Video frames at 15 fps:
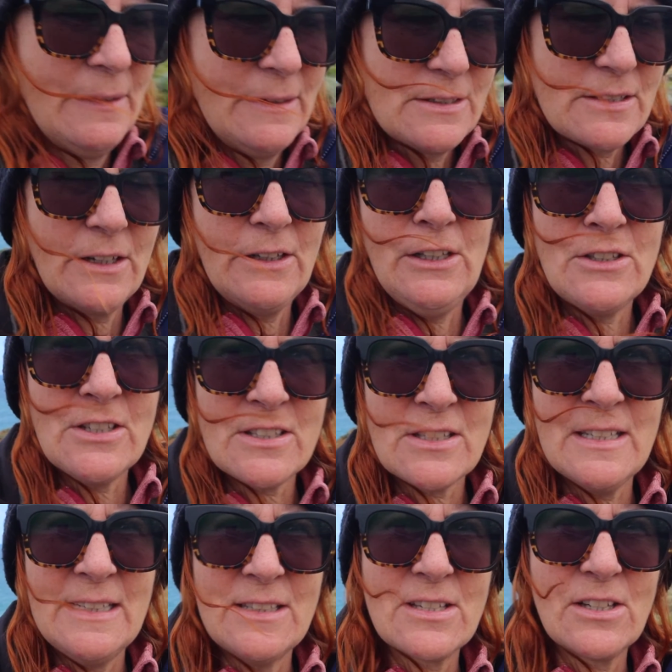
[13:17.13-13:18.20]
So you just
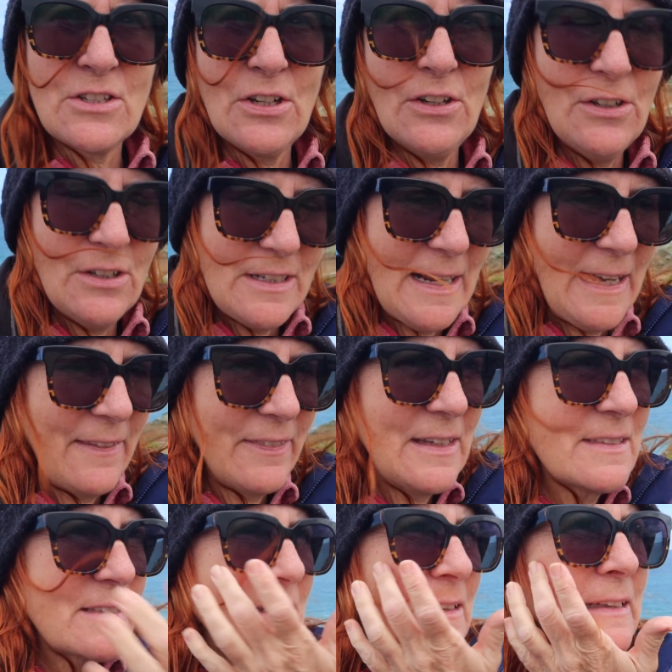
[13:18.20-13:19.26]
need to turn down
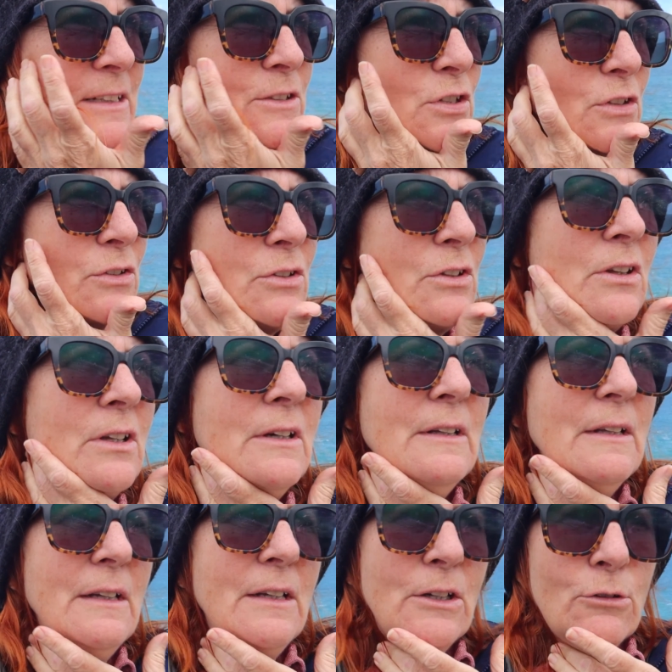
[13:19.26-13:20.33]
this little
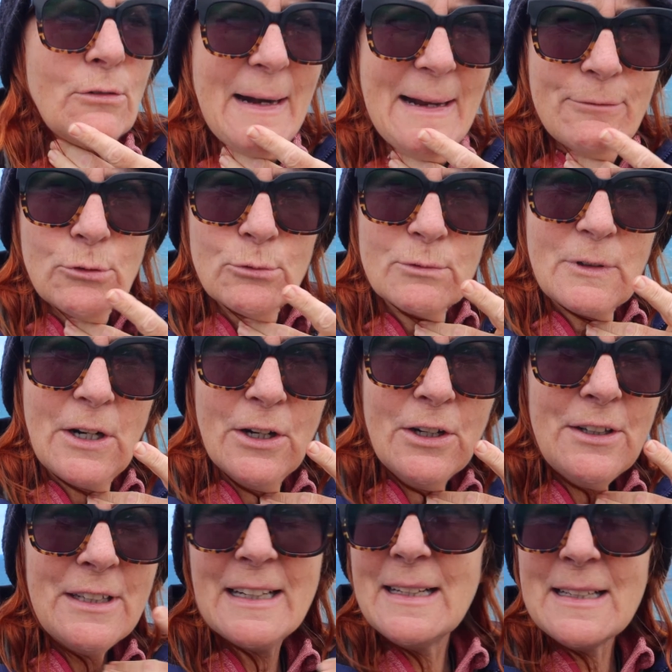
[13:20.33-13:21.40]
gravel
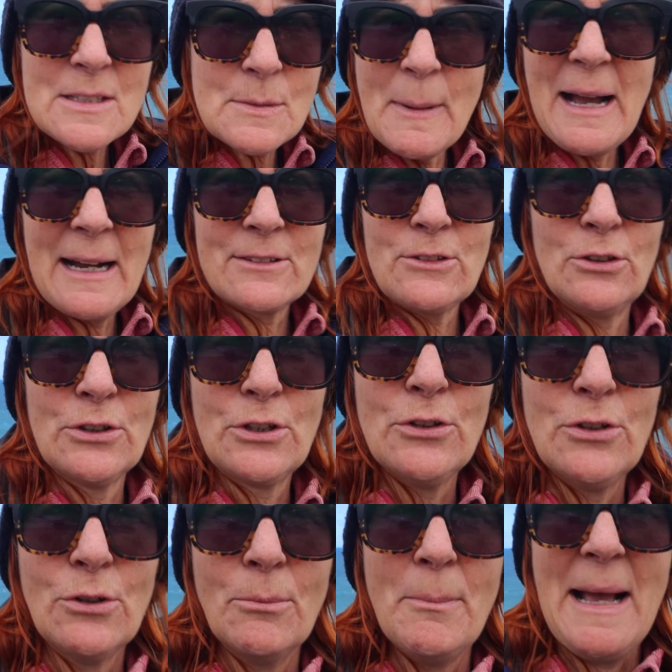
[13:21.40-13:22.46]
road. It is marked on
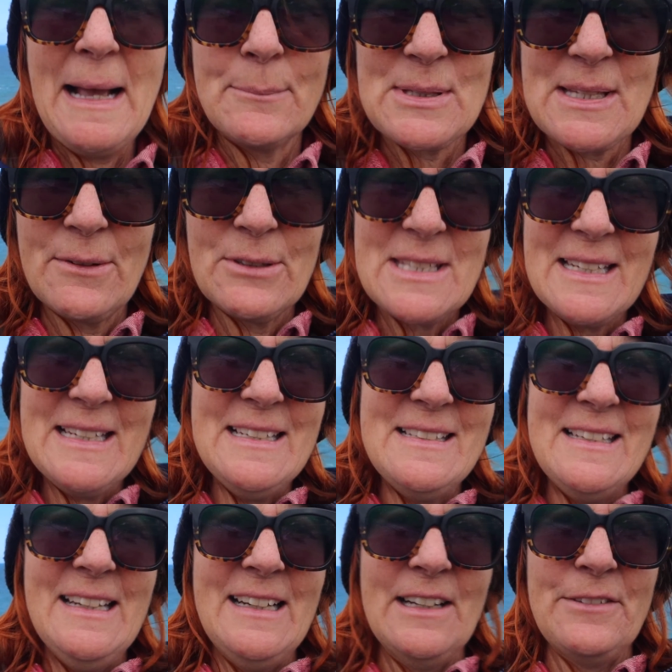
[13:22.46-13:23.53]
Google Maps, so it's
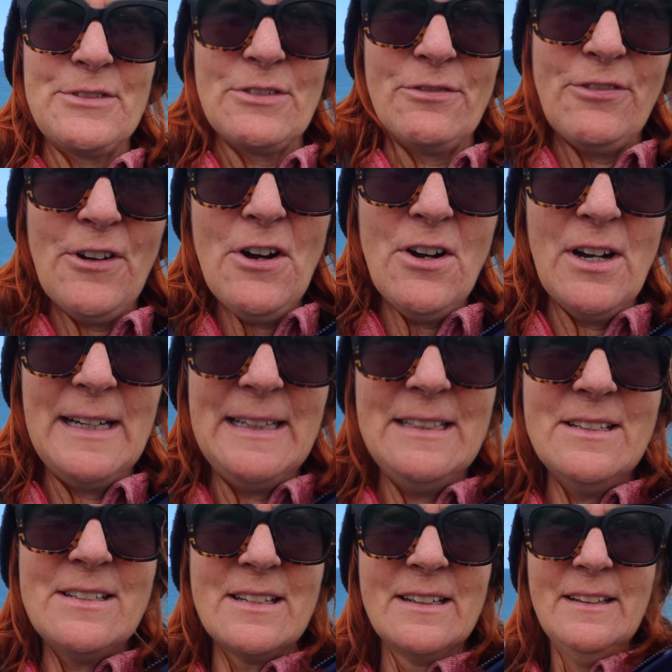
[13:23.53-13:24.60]
easy enough to
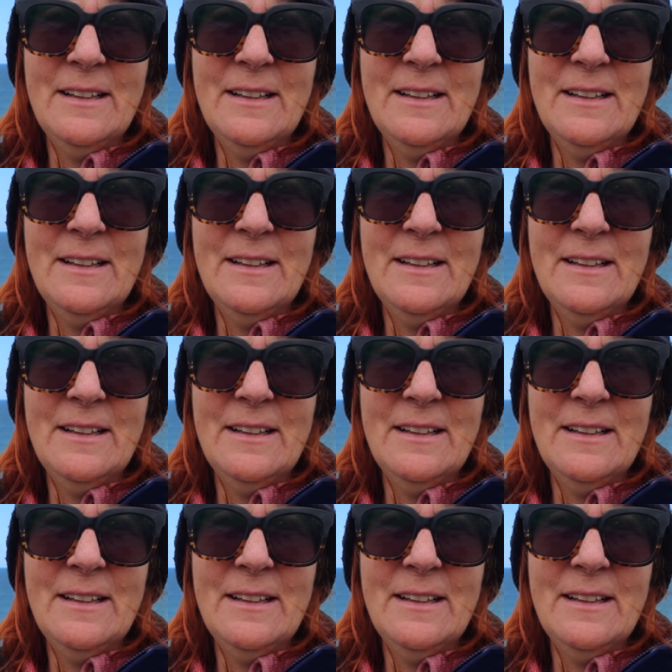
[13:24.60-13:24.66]
find.